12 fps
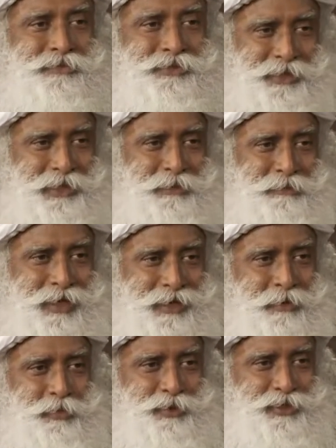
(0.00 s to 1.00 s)
Still, my
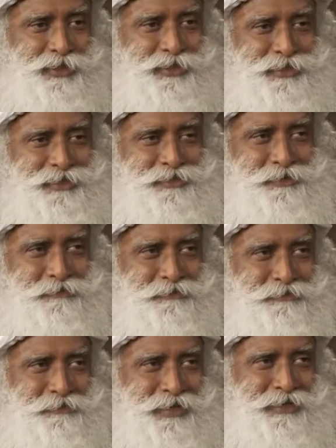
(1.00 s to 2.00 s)
reputation is
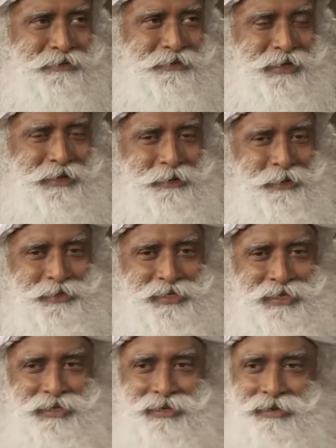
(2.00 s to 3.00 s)
of being very
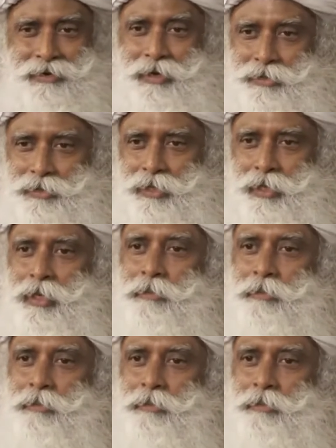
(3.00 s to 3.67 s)
logically correct